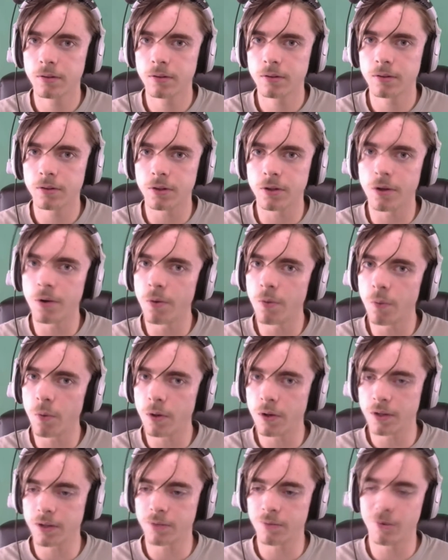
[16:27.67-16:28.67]
So,
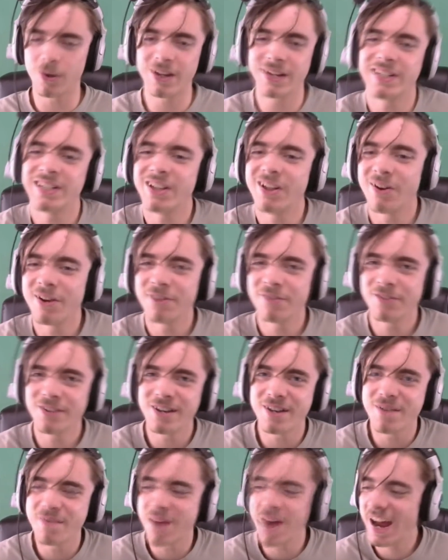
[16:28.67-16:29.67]
what's going through
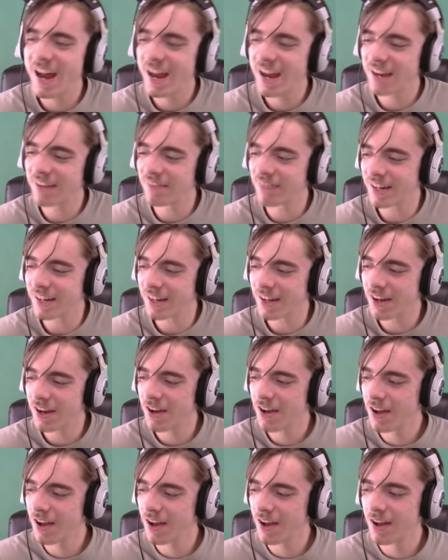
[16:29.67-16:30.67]
your mind? Like,
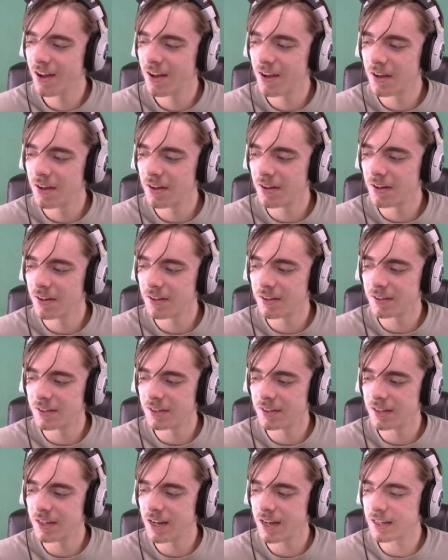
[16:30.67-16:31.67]

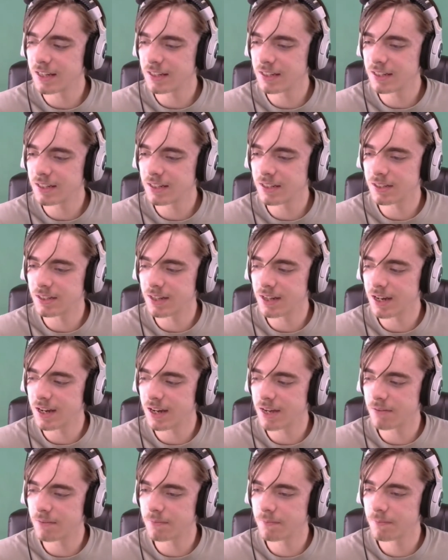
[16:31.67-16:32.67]
yeah, this is,
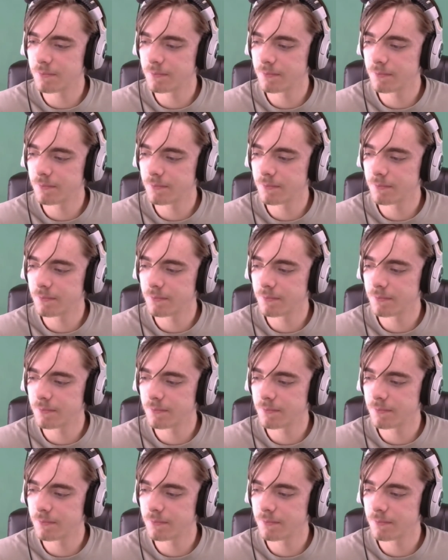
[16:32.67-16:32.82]
really